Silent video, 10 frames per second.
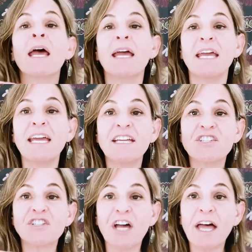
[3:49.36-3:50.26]

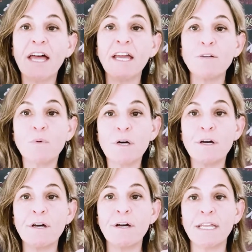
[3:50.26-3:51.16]
Each kind
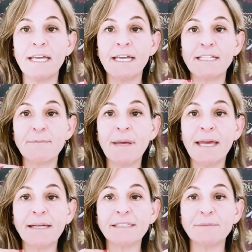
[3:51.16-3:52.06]
word, it
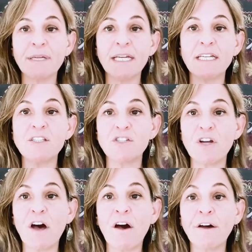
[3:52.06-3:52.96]
makes me
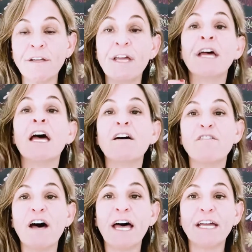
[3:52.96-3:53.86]
strong.
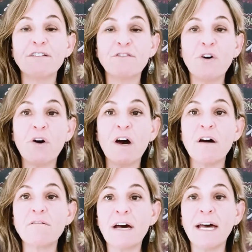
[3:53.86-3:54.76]
Fight for
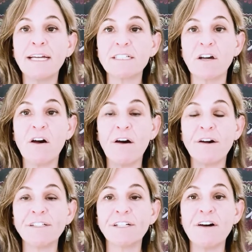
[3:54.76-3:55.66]
right,
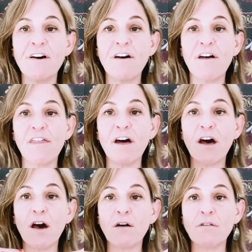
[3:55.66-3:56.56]
conquer the
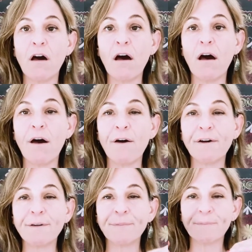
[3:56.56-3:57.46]

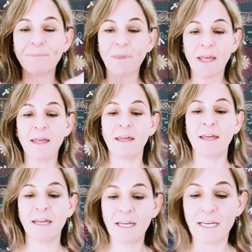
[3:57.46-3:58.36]
wrong.
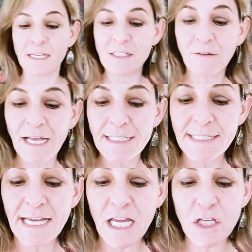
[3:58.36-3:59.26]
So let's
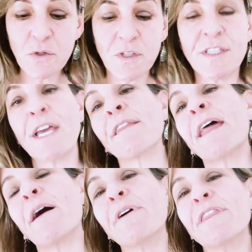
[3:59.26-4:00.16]
say you sing that with